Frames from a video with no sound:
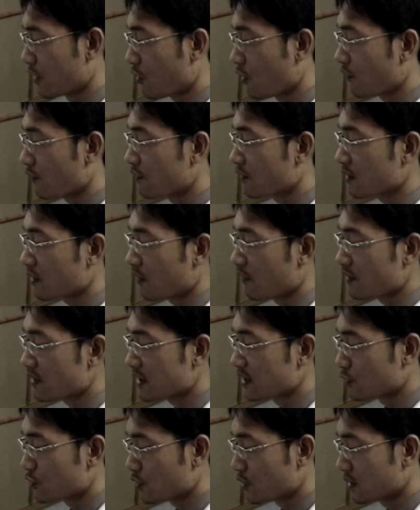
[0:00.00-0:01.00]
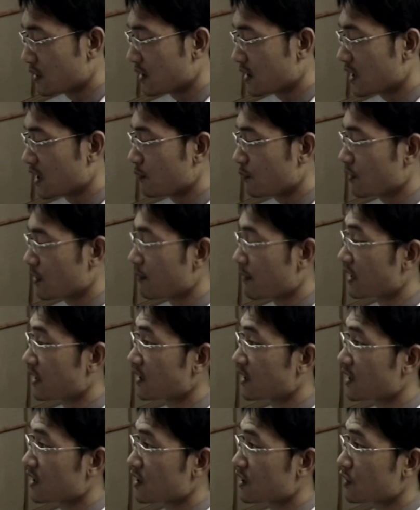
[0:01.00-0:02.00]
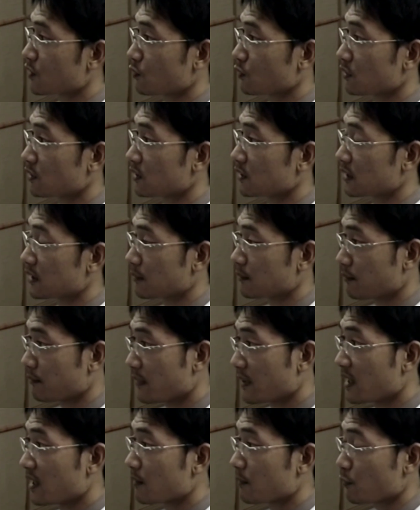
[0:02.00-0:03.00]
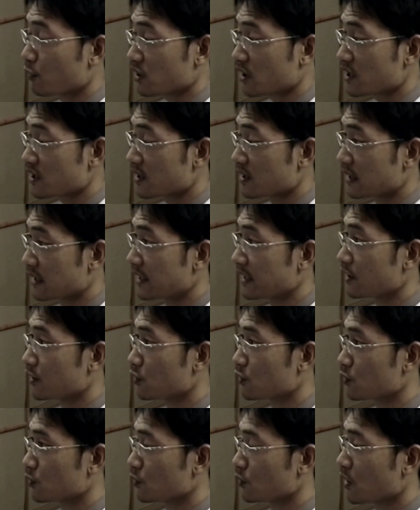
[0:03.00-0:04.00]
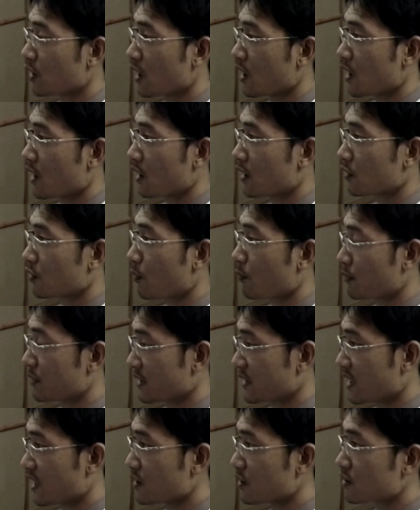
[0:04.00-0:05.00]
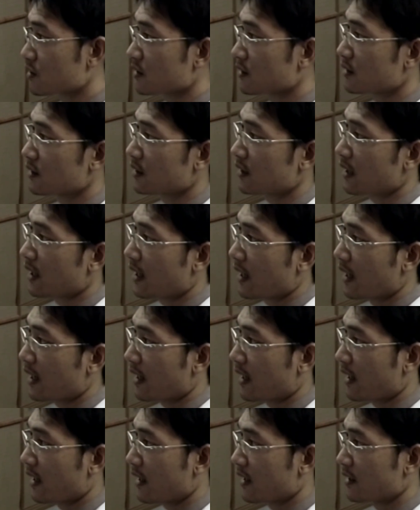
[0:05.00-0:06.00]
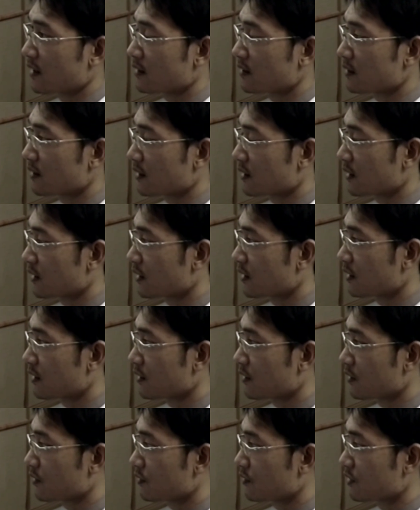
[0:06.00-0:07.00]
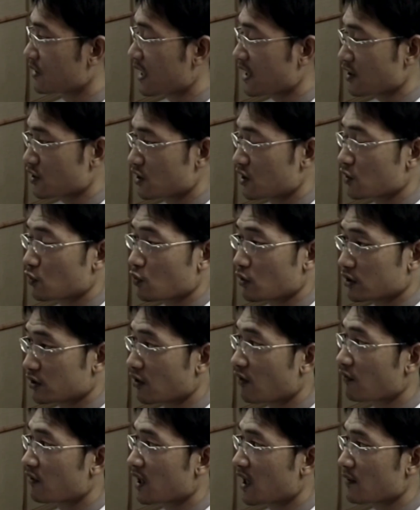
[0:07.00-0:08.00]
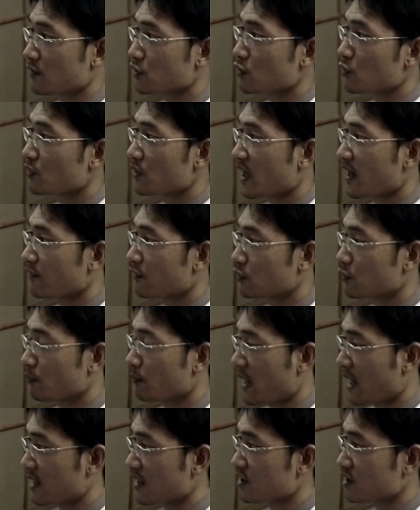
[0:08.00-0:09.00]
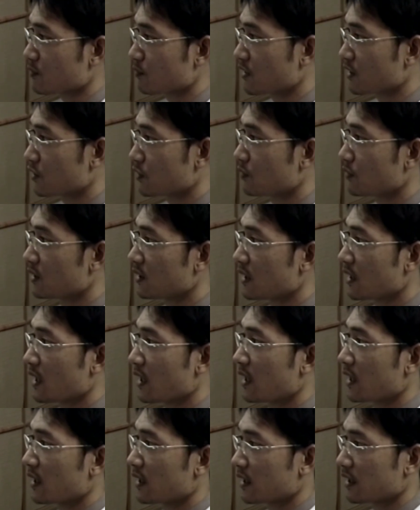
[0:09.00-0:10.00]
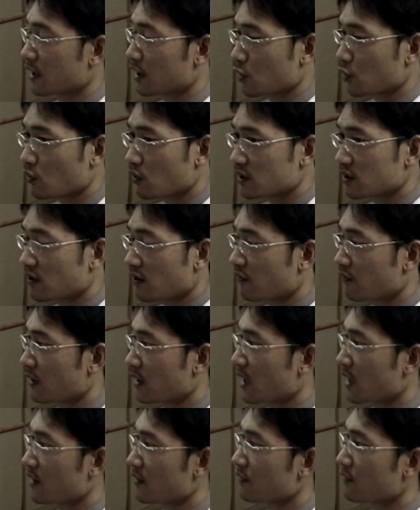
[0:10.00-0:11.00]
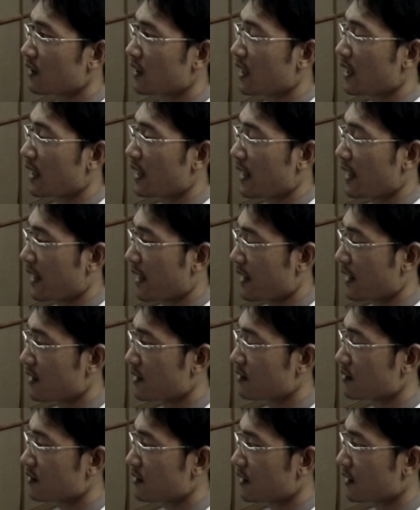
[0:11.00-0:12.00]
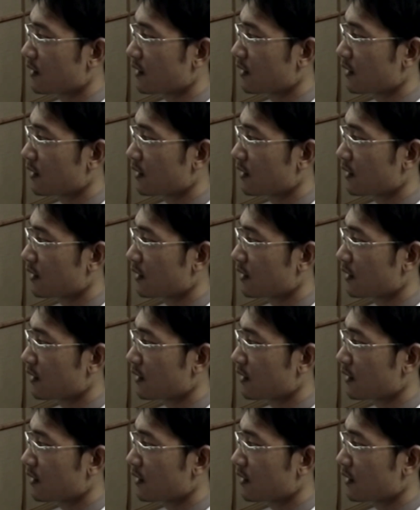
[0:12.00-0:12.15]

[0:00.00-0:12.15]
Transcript: obviously treating him with medication may potentially lead to complication and reduction in quality of life. So we have to balance between quality of life and